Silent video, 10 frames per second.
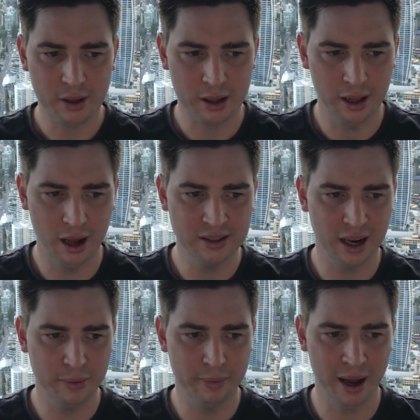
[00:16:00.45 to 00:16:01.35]
The last time
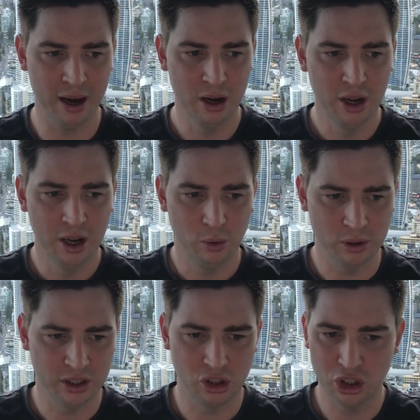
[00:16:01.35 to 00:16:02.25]
they met
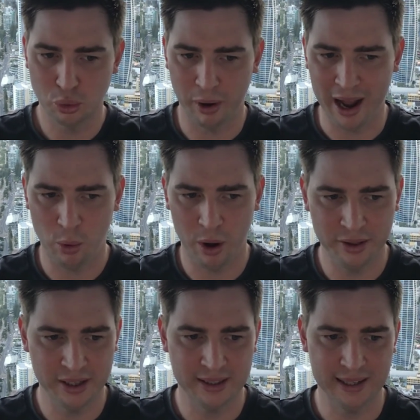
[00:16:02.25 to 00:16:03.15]
was just round 1
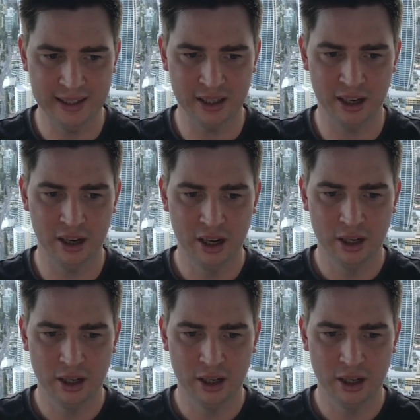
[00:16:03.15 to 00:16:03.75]
this season.